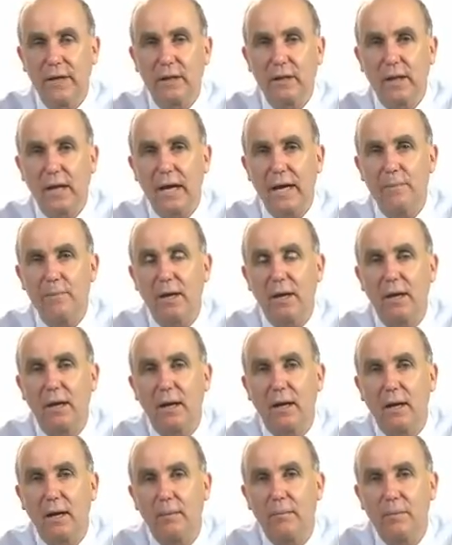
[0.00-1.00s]
on their labour
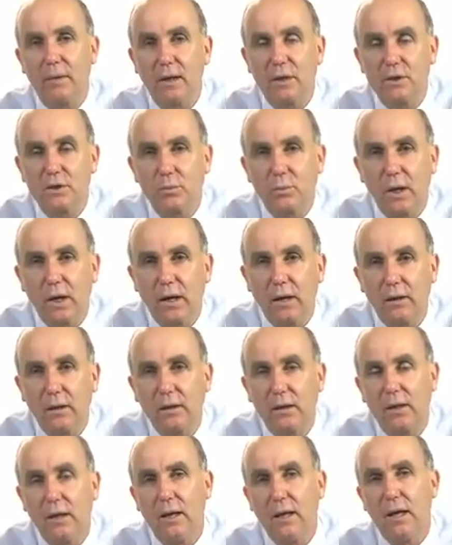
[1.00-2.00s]
as
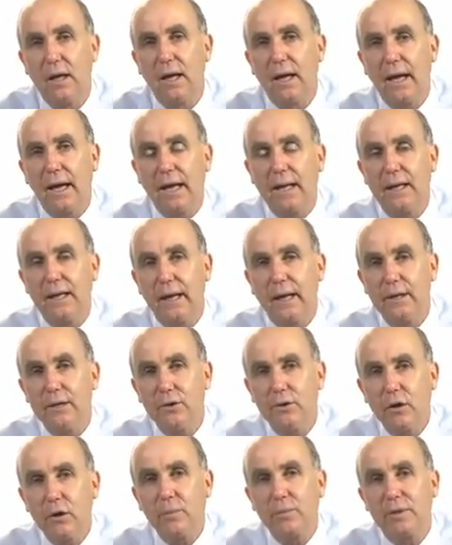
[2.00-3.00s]
well. And
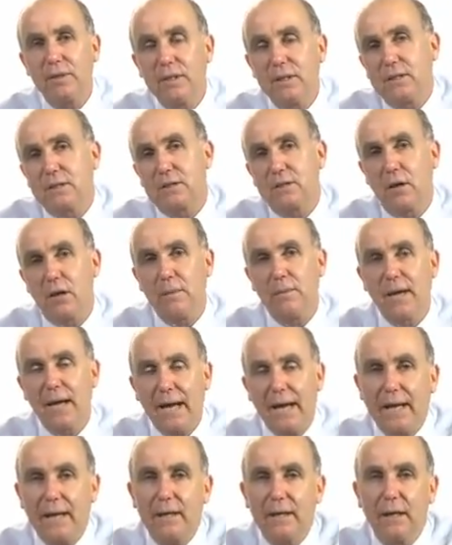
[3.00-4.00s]
Europe at this time
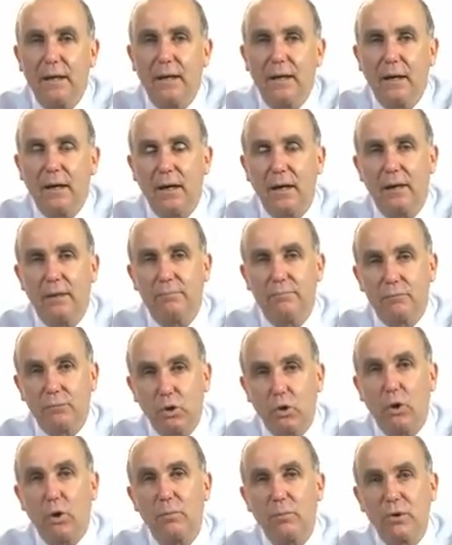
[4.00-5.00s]
had
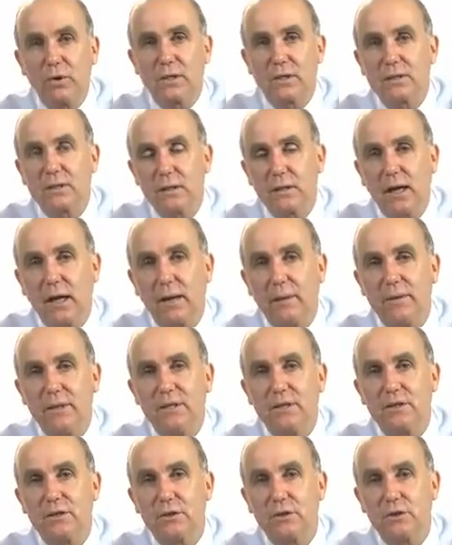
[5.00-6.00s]
corporatist
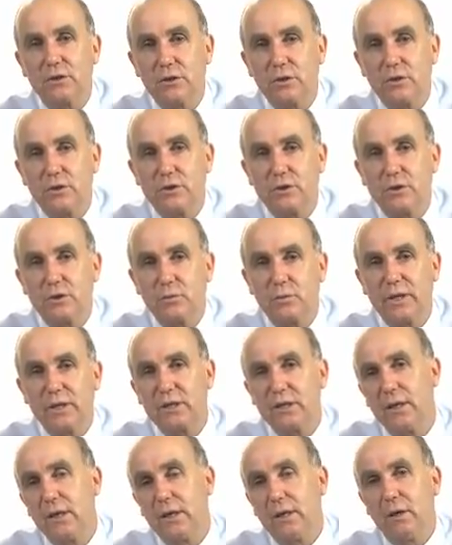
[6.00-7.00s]
institutions
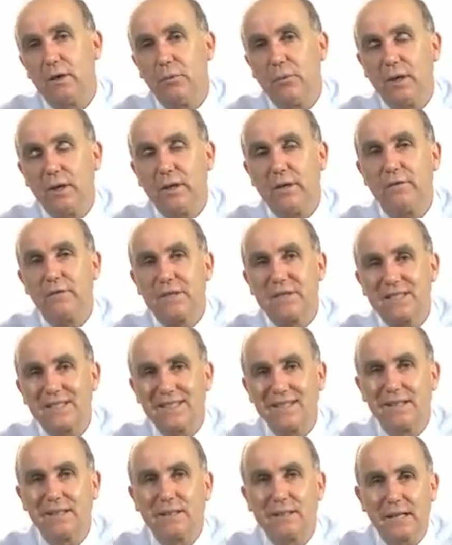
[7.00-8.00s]
which really
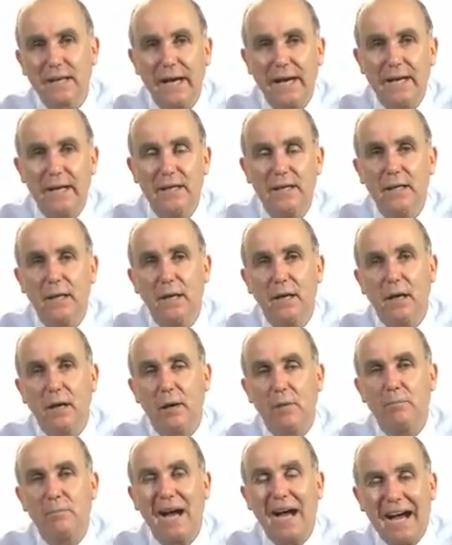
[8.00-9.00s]
facilitated
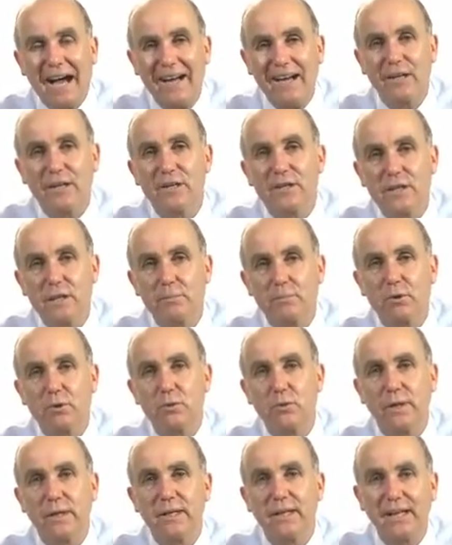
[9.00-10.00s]
a partnership
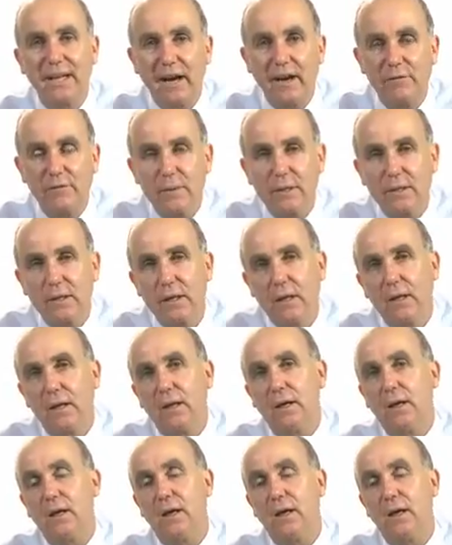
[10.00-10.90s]
between government,